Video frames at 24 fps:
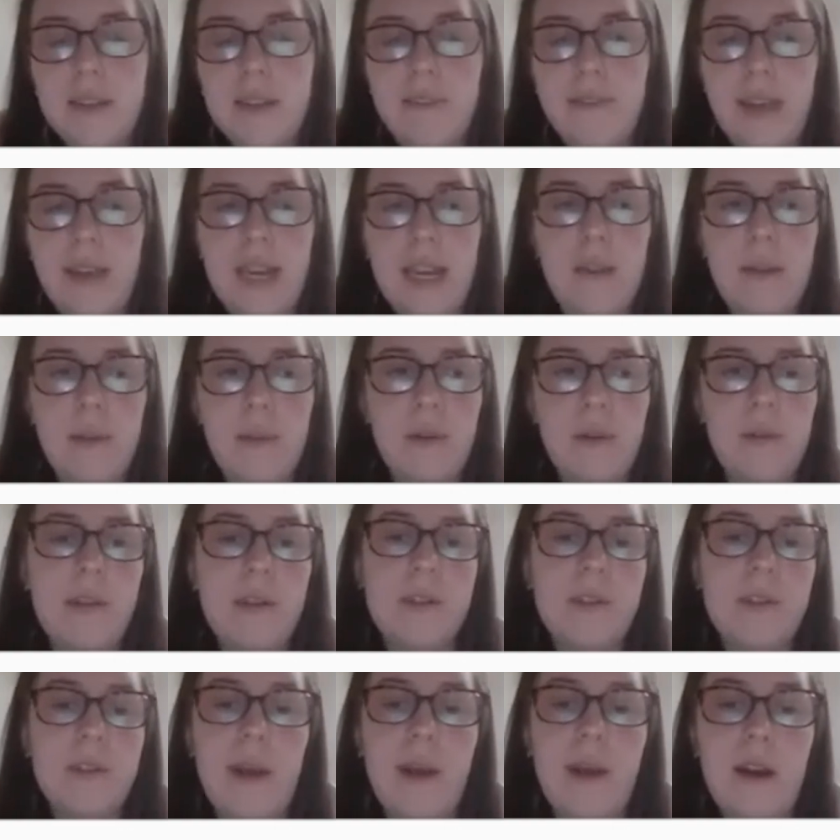available
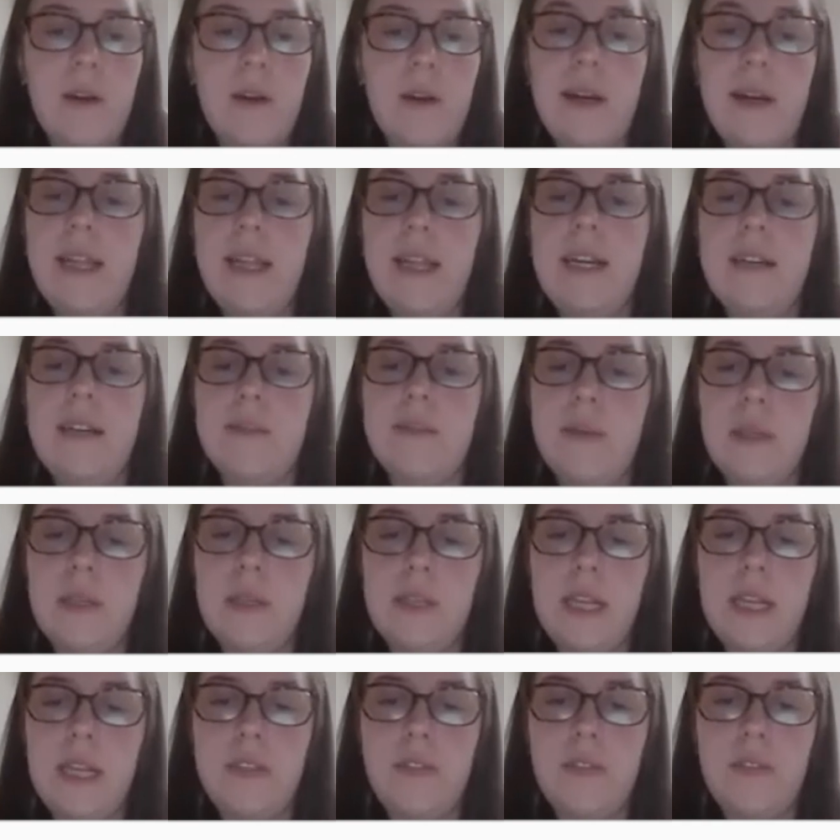as well. And that's
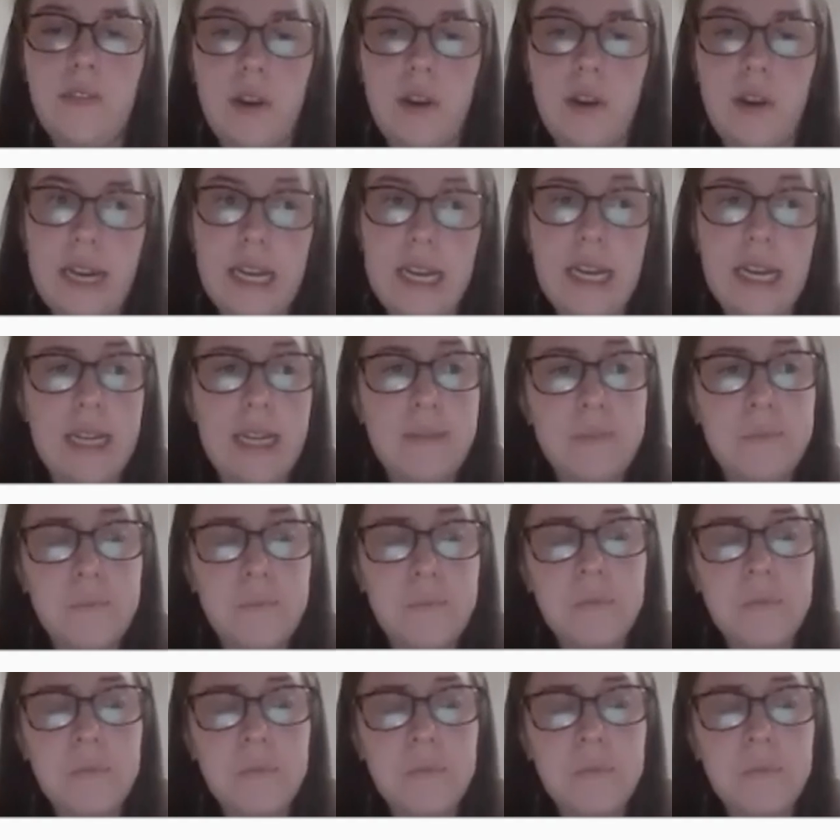Monday to Friday,